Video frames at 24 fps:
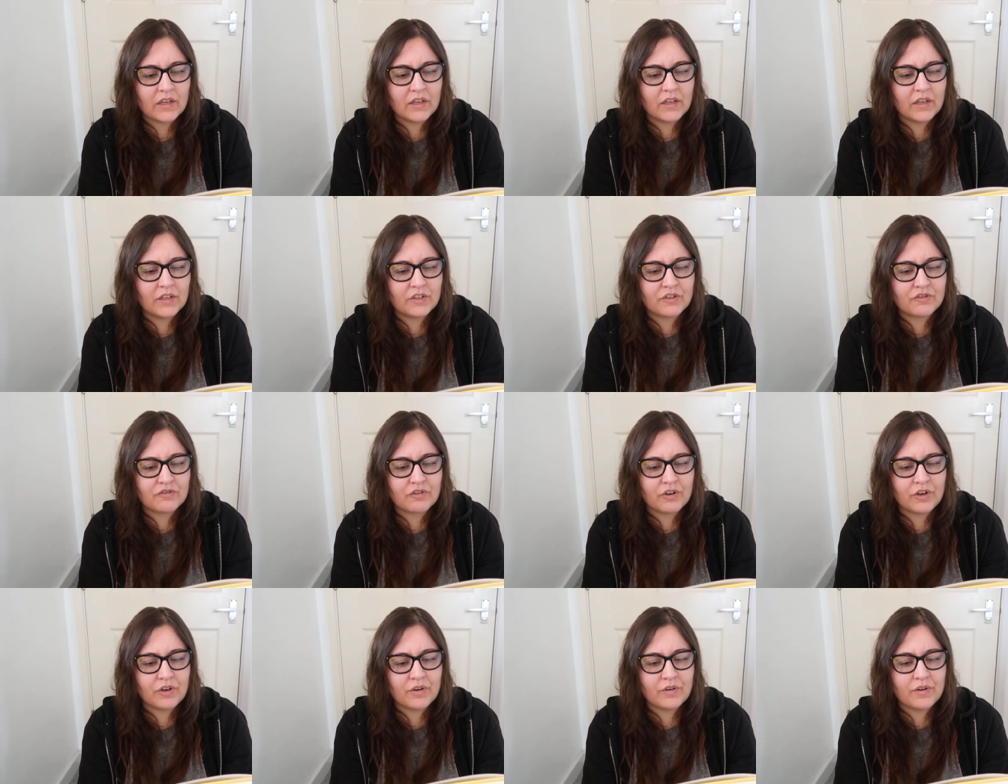a
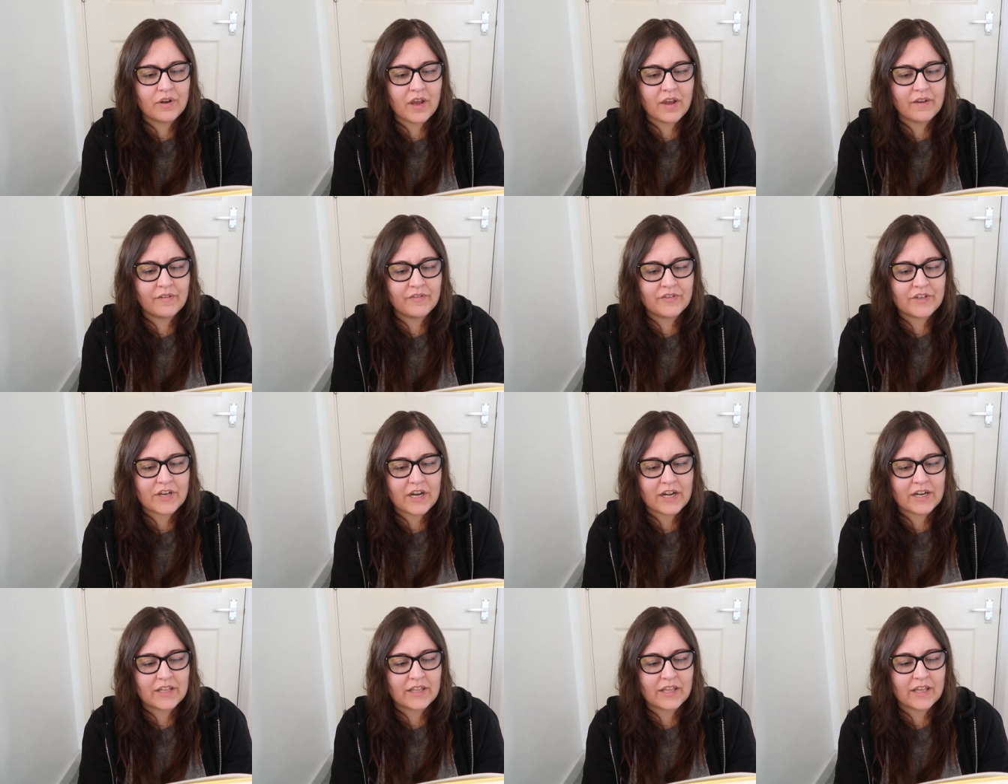true nerve
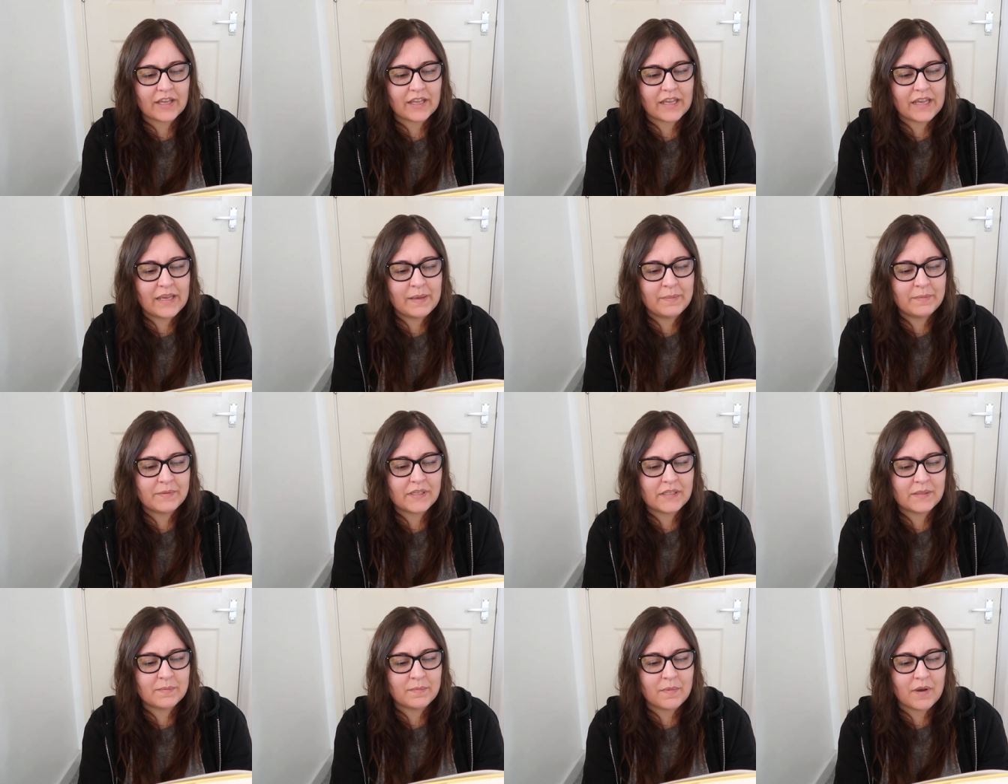shedder that
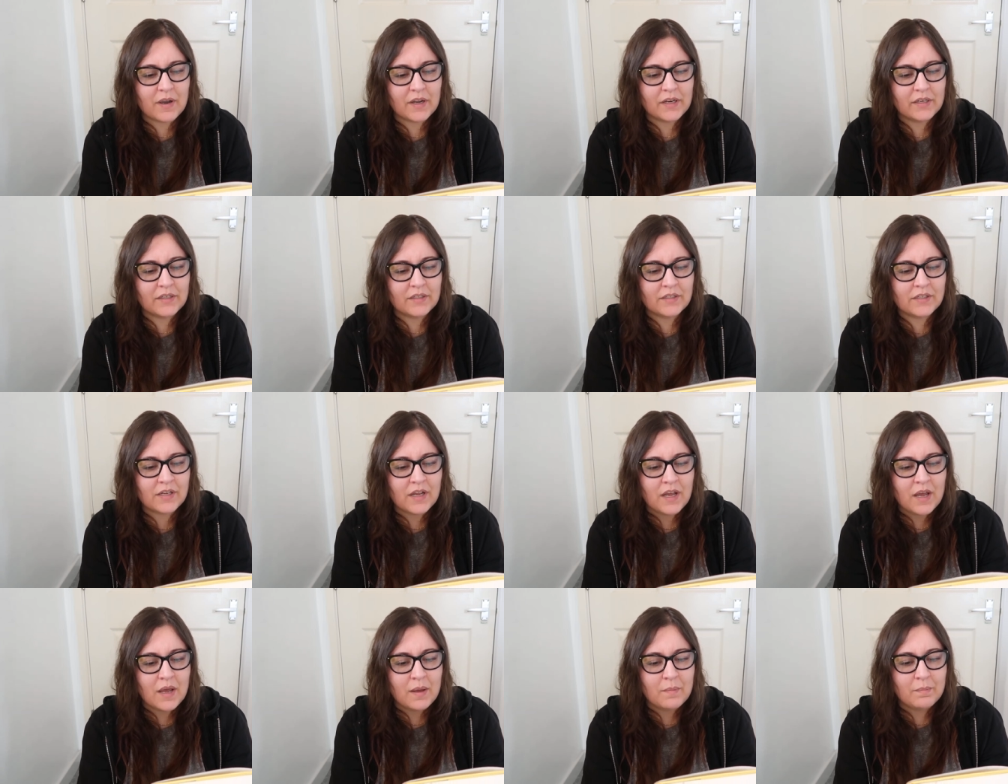keeps its mind
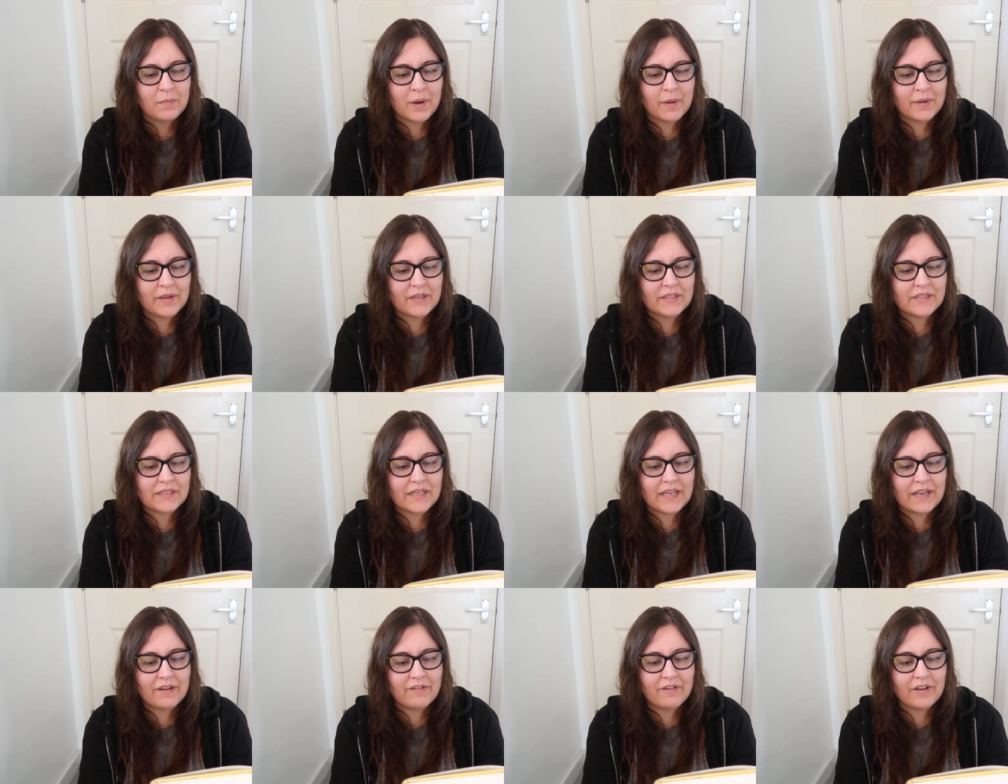blowing
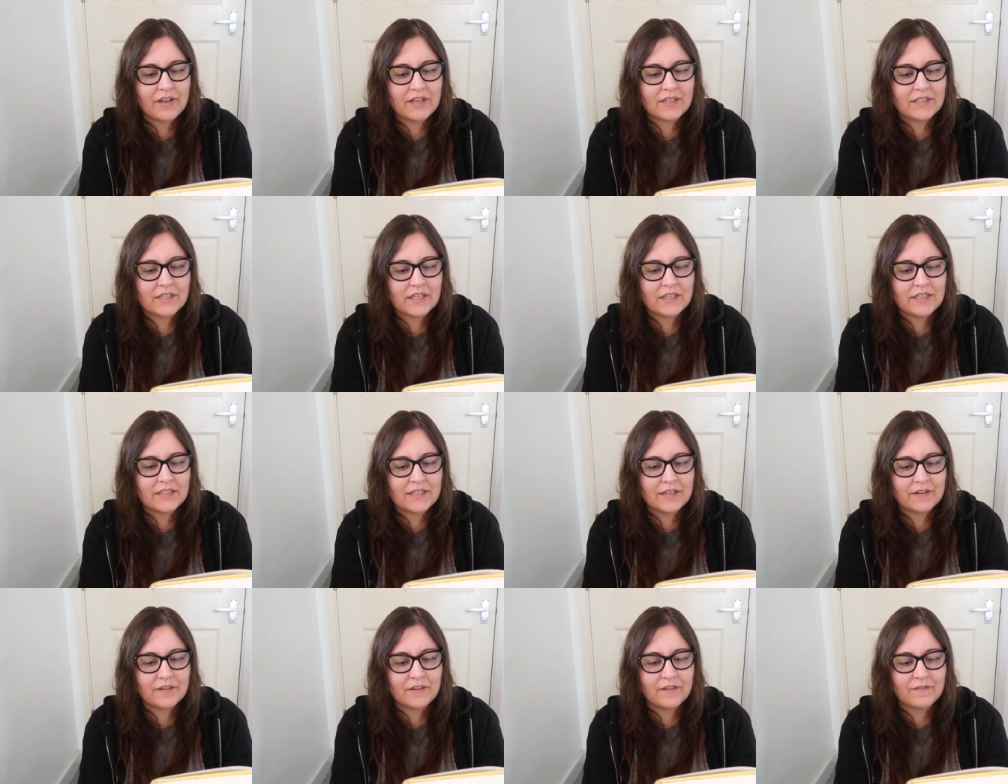secrets
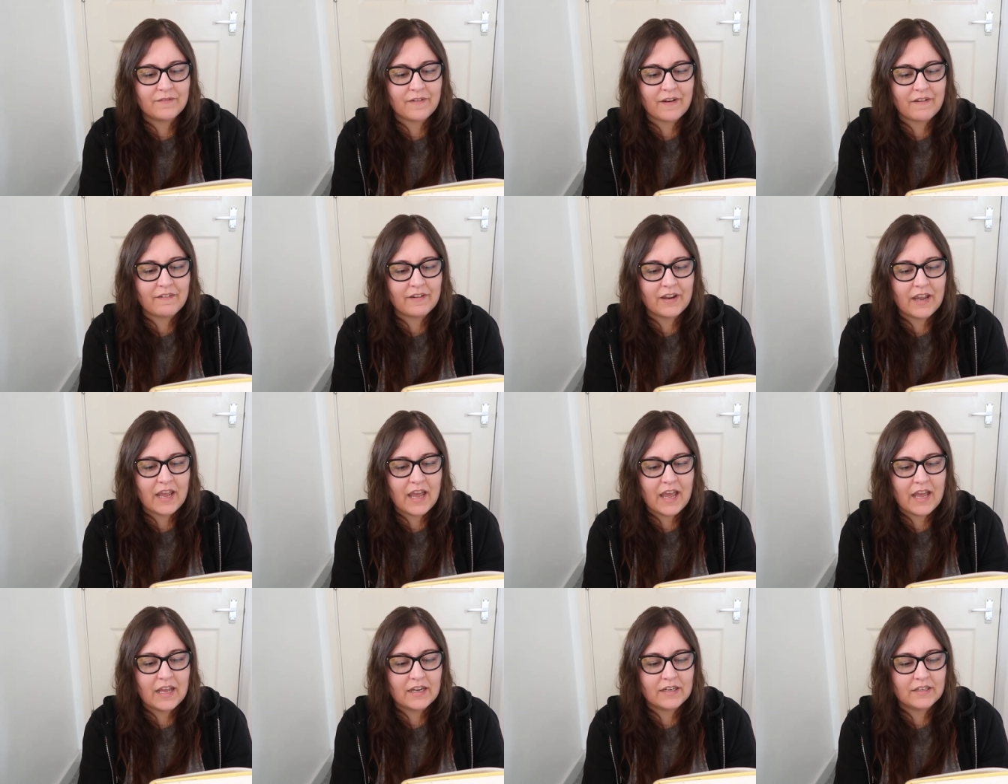until the very
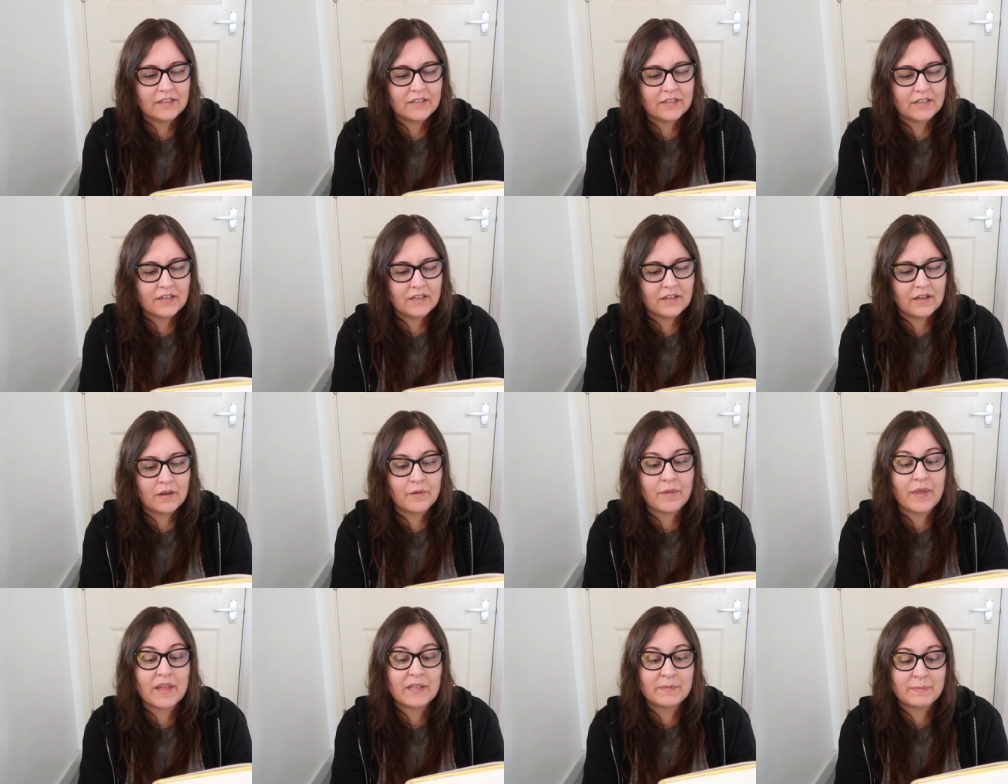end.
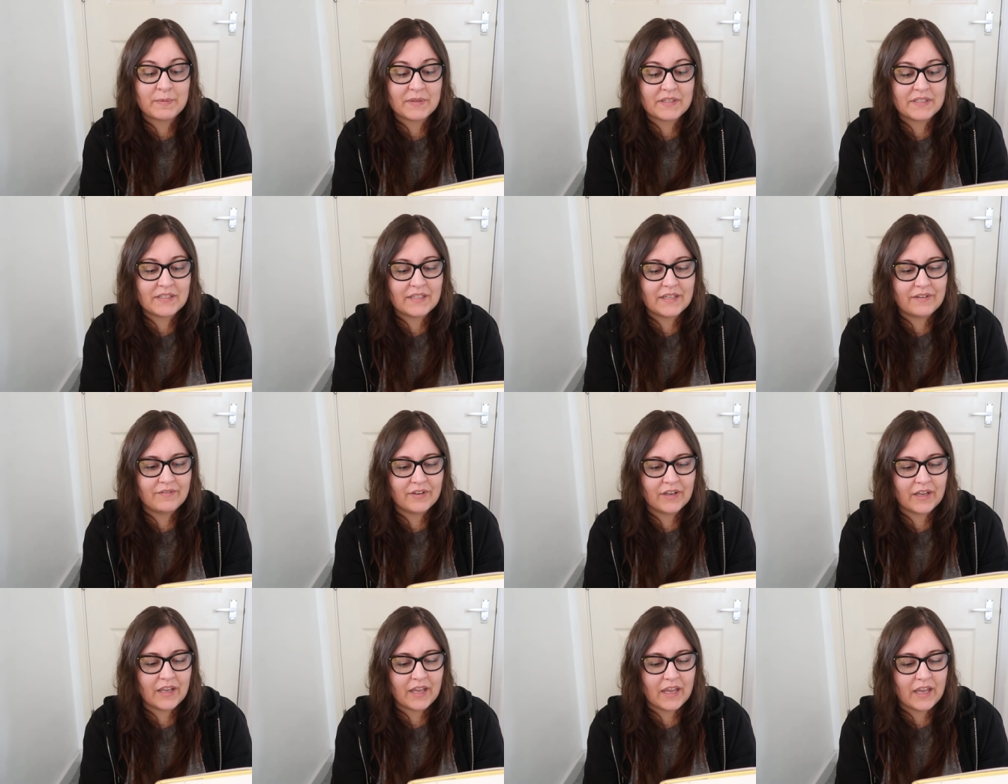Oh, that's by
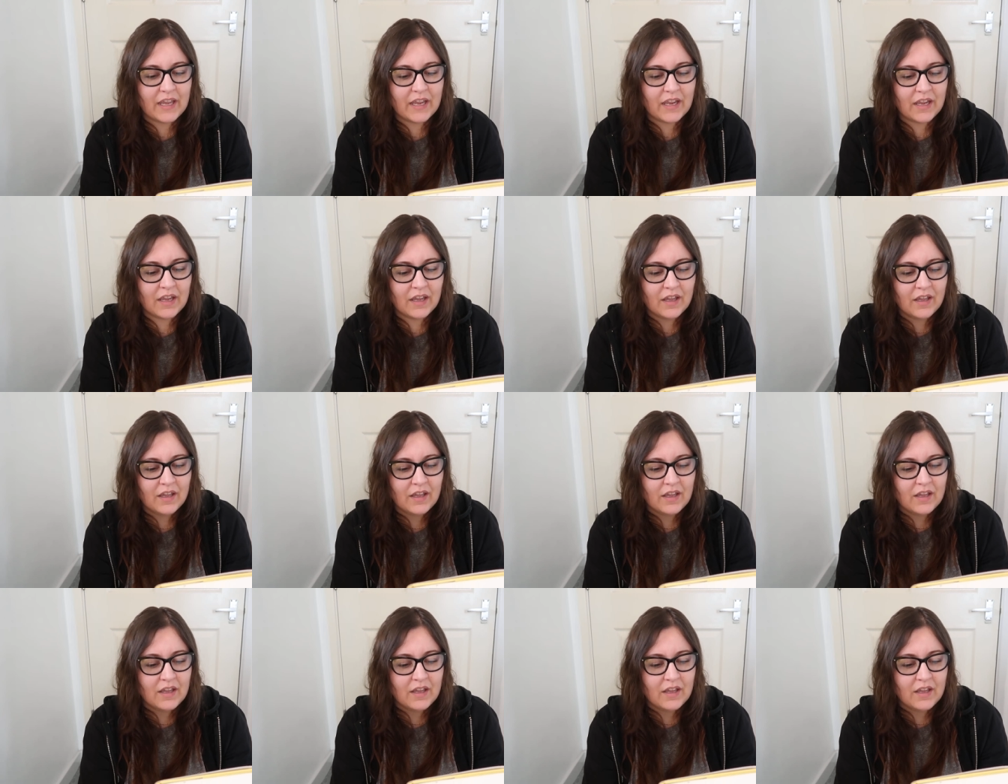Stephen King.